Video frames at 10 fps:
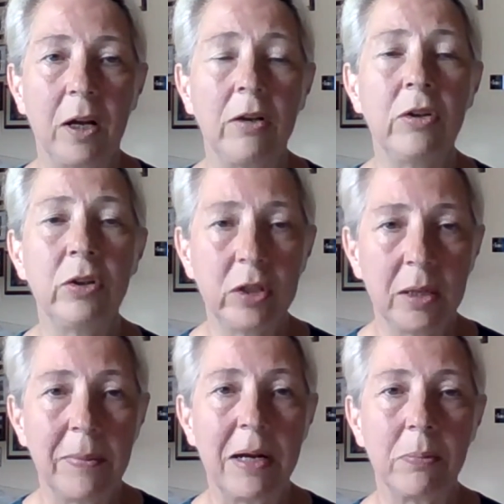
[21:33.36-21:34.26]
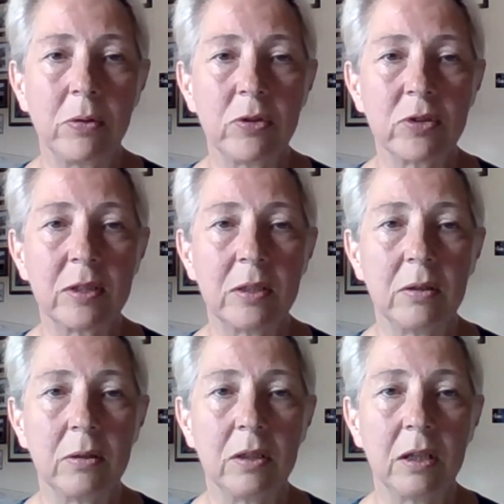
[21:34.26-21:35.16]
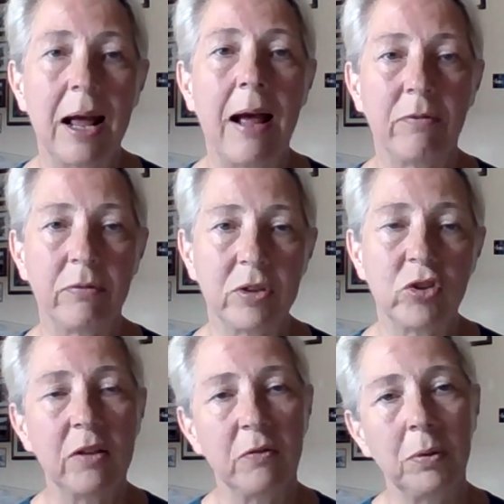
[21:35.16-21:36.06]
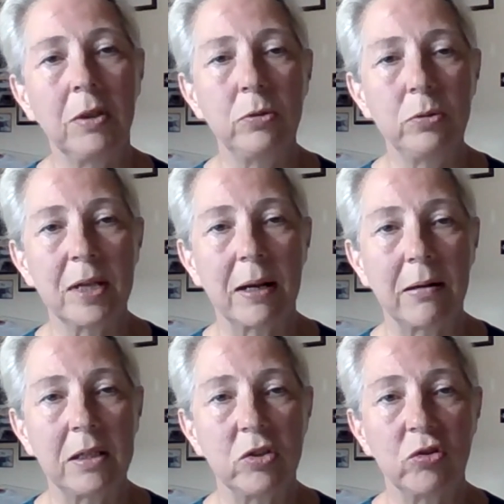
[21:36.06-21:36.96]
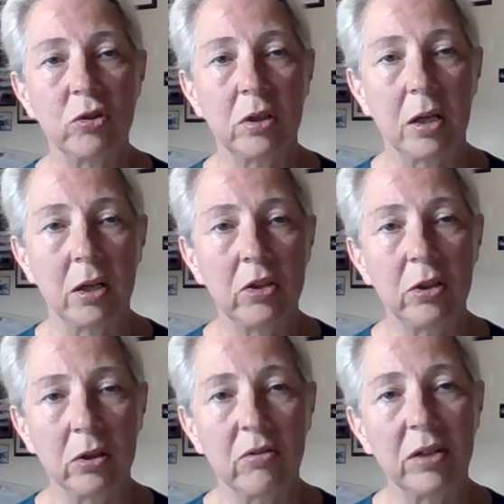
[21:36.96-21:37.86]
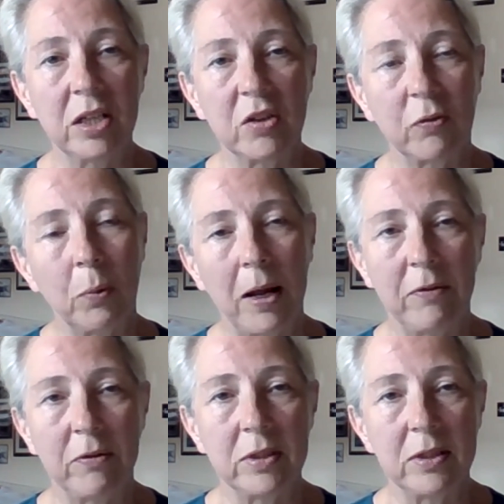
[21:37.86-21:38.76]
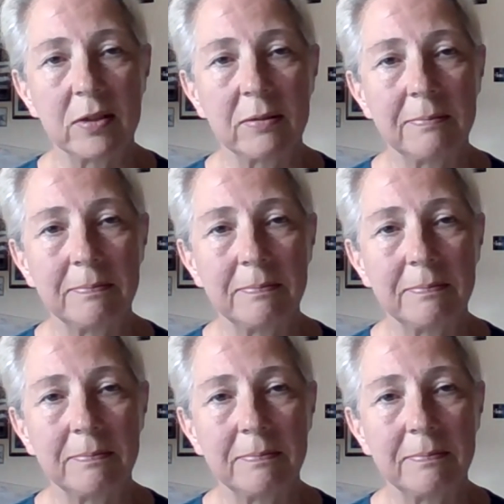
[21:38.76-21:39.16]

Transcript: an earlier menopause than average, if we lose our estrogen at a younger age for whatever reason.